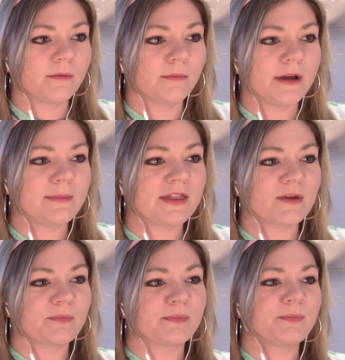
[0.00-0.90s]
Maybe
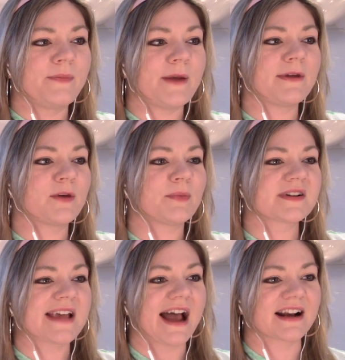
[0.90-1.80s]
the
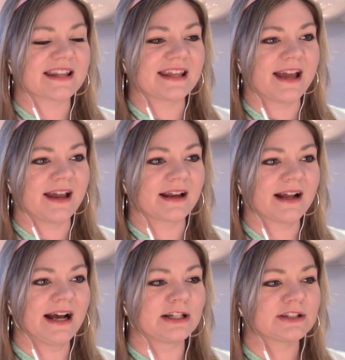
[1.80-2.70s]
protect thing.
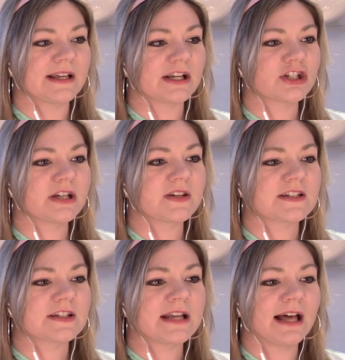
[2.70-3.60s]
I don't think...
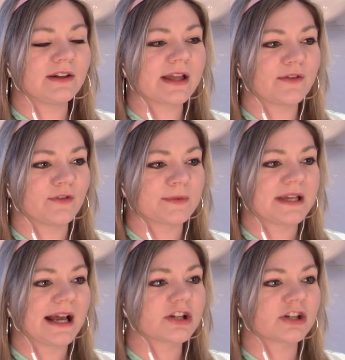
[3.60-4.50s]
She's not looking for
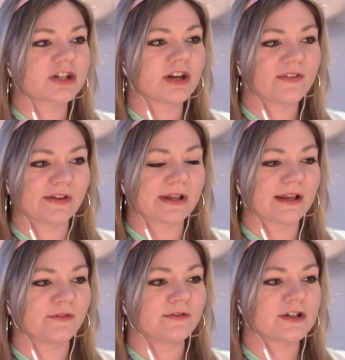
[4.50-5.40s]
protection. She's
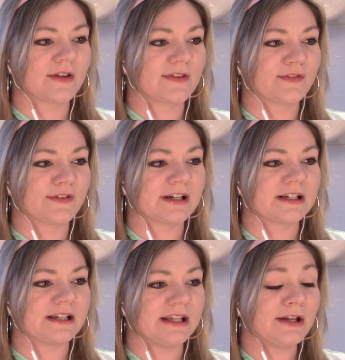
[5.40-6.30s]
looking just
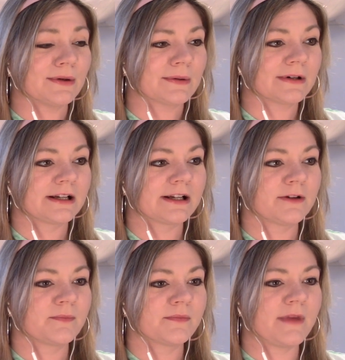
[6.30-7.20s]
for you.
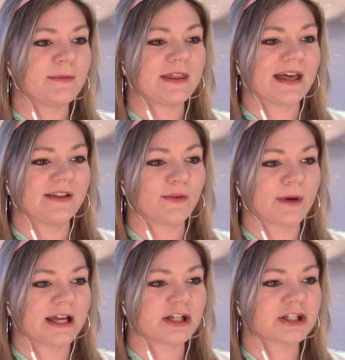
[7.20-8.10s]
Maybe that's
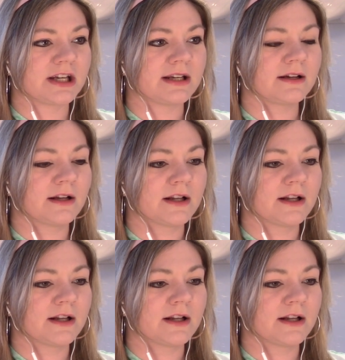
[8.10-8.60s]
why she...